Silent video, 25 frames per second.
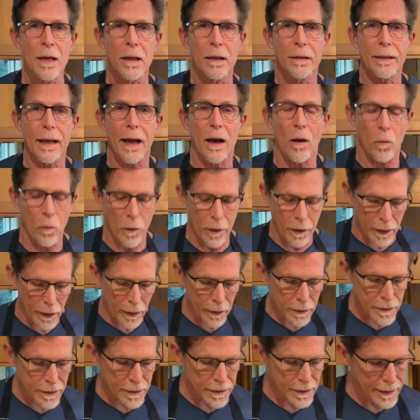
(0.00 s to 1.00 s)
Now we're going
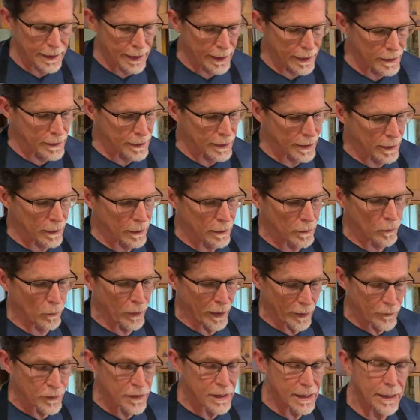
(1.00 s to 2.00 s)
to
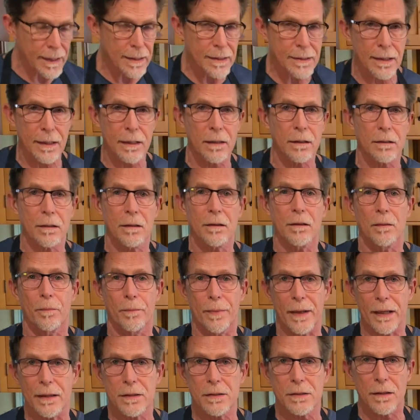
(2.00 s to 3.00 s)
we've seasoned the
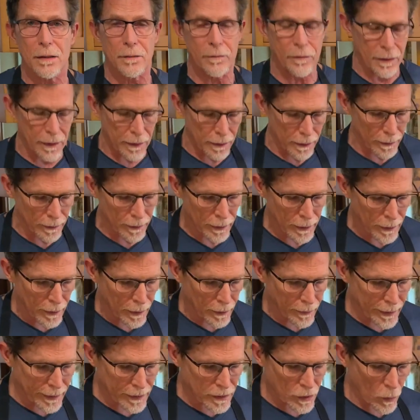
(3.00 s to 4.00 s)
base of
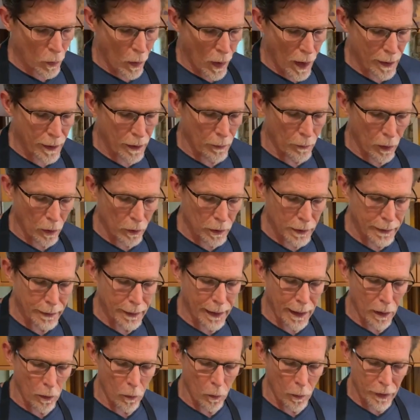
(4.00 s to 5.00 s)
this guacamole
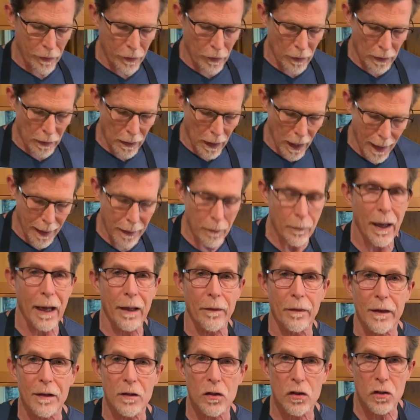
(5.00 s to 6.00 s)
now with the lime
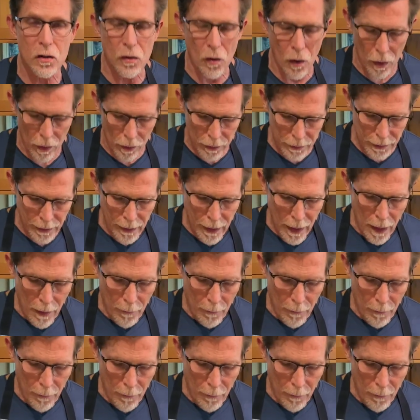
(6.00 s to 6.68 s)
and the salt,